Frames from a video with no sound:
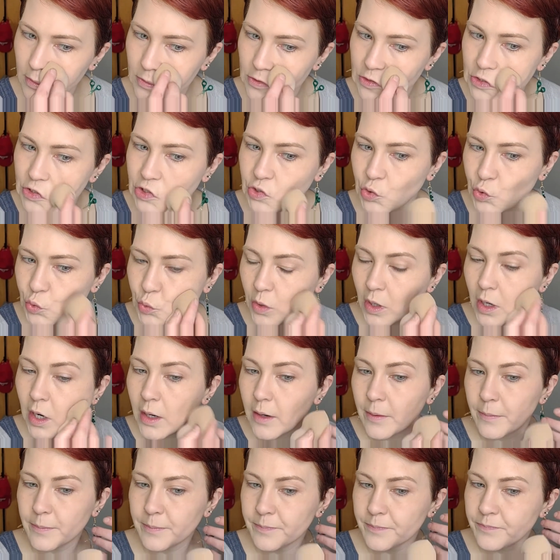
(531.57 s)

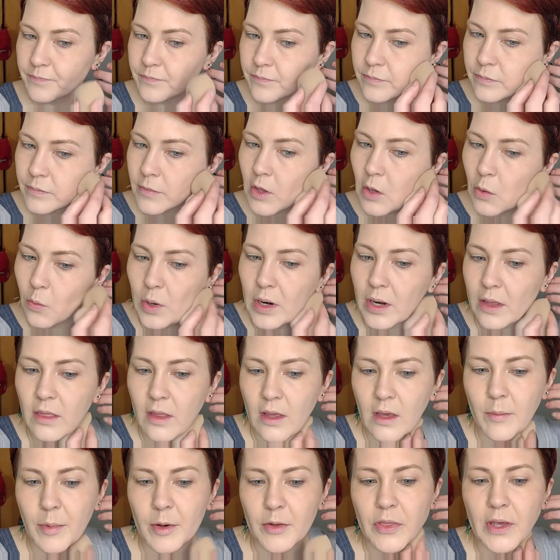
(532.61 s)
sure what I
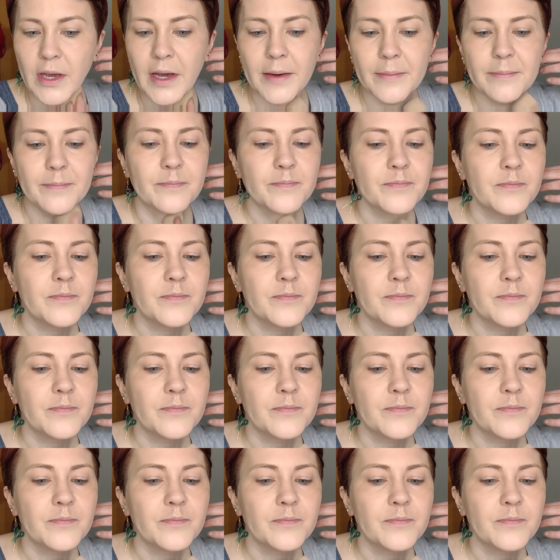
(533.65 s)
think about that.